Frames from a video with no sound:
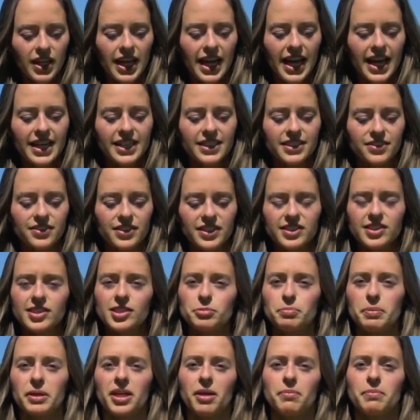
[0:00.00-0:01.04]
And this
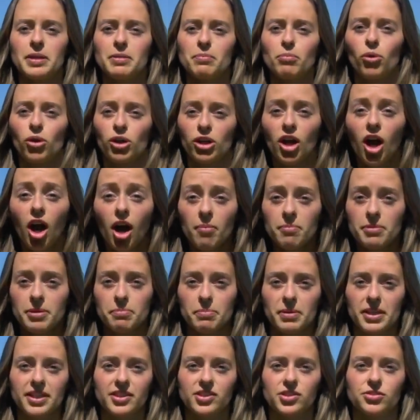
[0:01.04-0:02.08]
is becoming more common
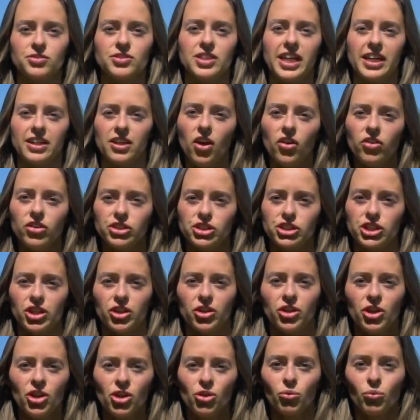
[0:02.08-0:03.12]
because of technology.
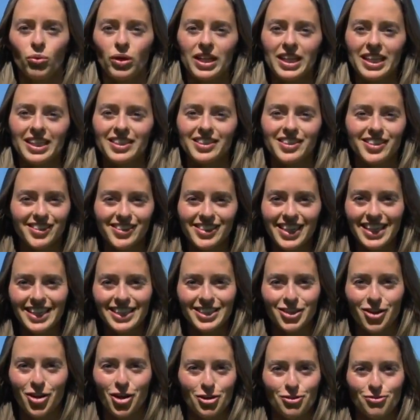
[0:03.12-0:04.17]
We can
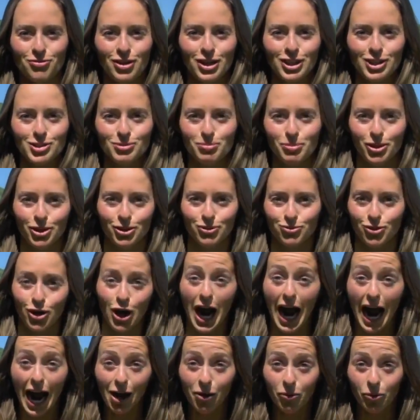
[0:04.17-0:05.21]
sit on Facebook for
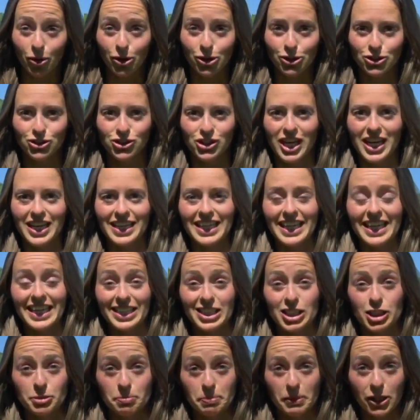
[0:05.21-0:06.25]
hours and
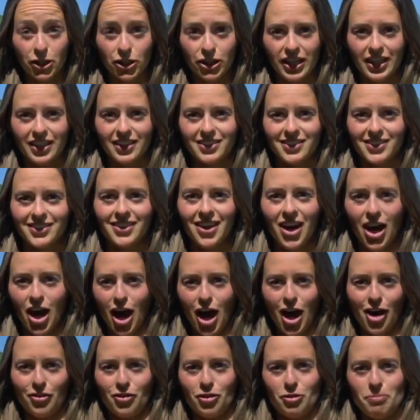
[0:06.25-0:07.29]
experience
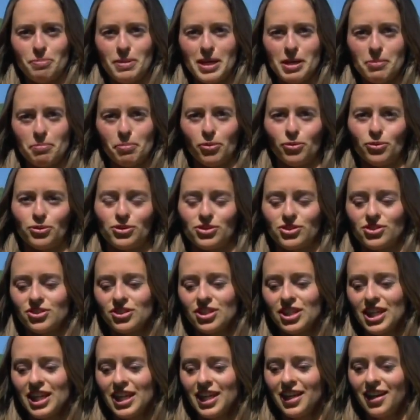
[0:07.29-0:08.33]
other people's
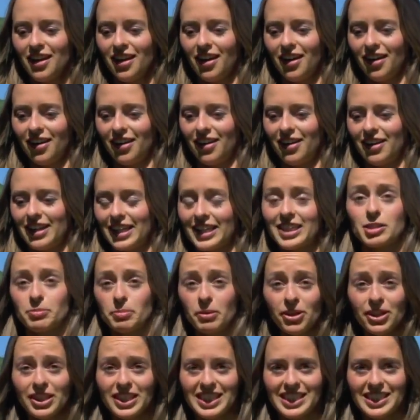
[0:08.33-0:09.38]

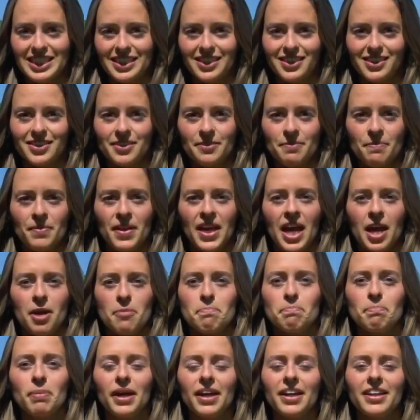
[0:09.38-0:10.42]
experiences,
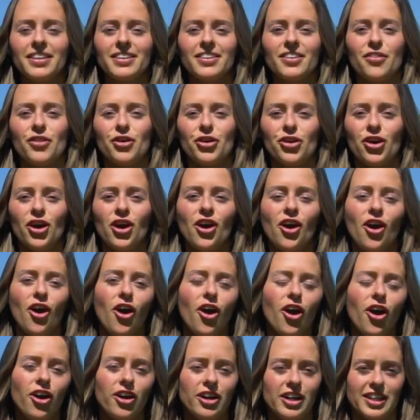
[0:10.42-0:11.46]
but they're not
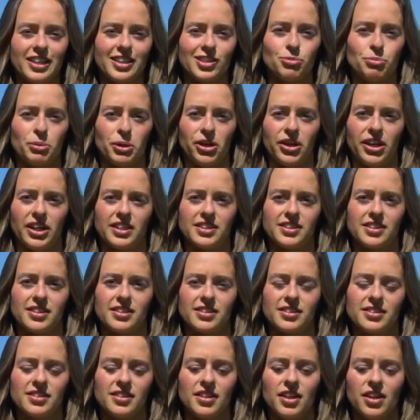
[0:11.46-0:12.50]
our
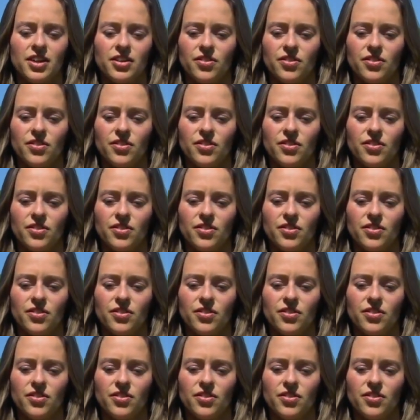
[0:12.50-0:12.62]
experiences.